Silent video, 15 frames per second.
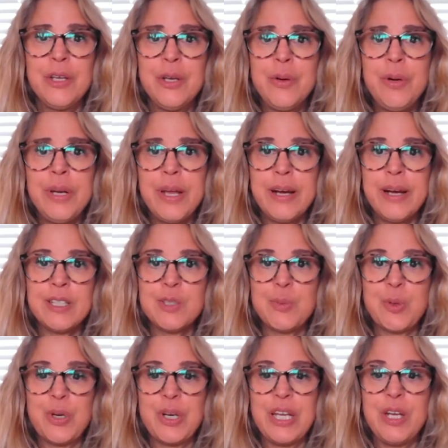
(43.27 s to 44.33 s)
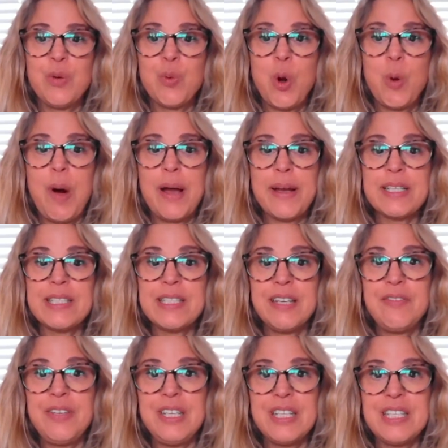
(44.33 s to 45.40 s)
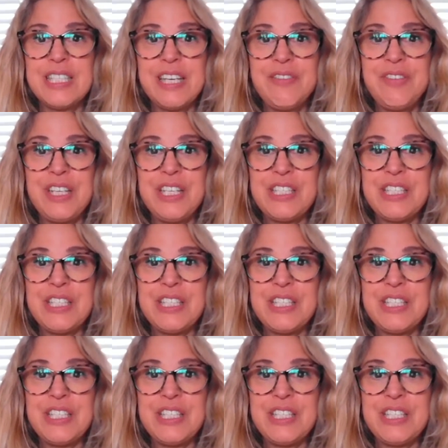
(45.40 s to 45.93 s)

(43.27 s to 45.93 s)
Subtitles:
You're an expert in robotic safety and safety